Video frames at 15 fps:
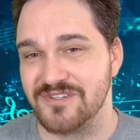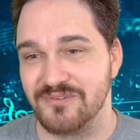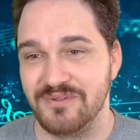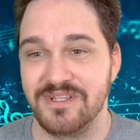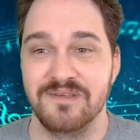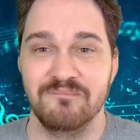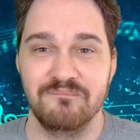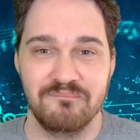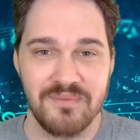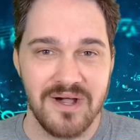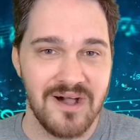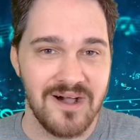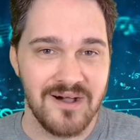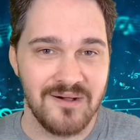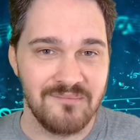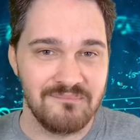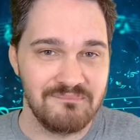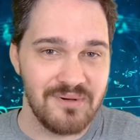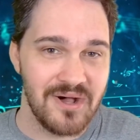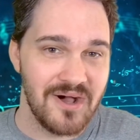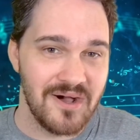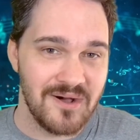So we get bum,
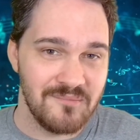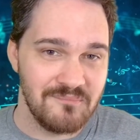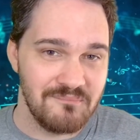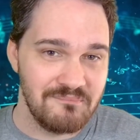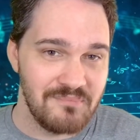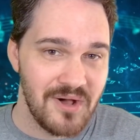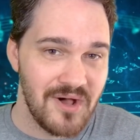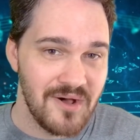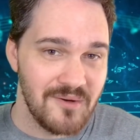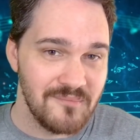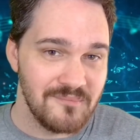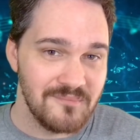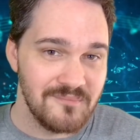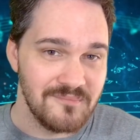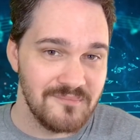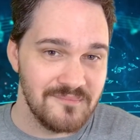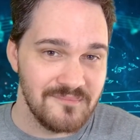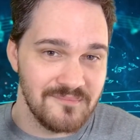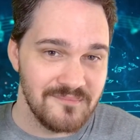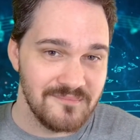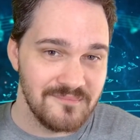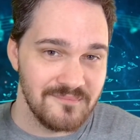bum,
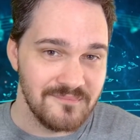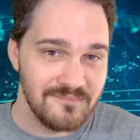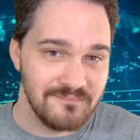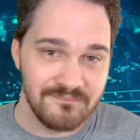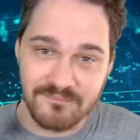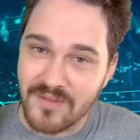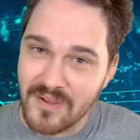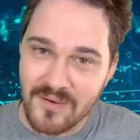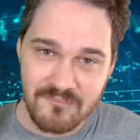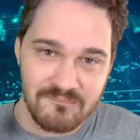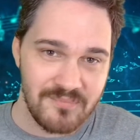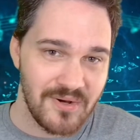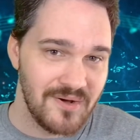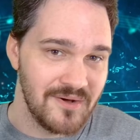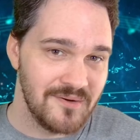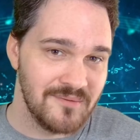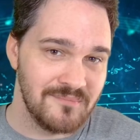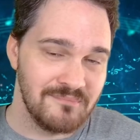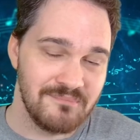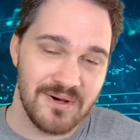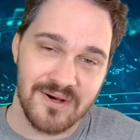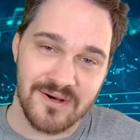bum,
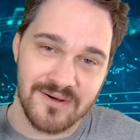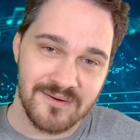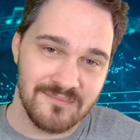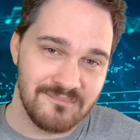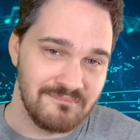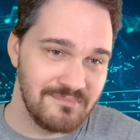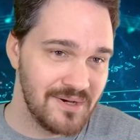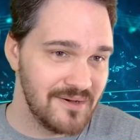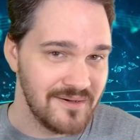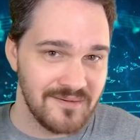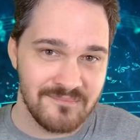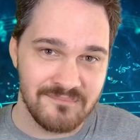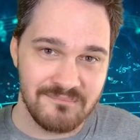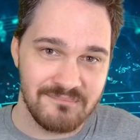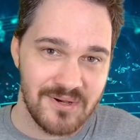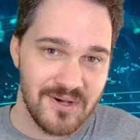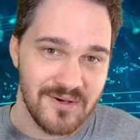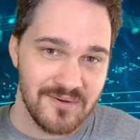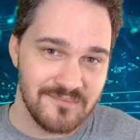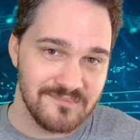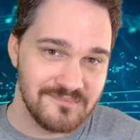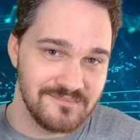bum, bum, bum,
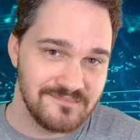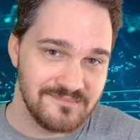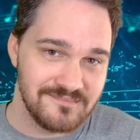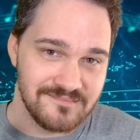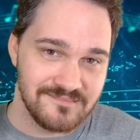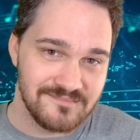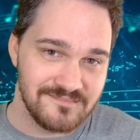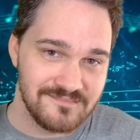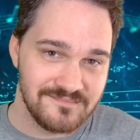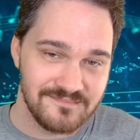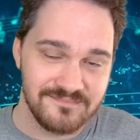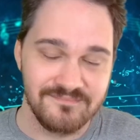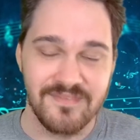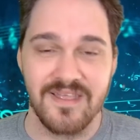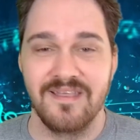bum.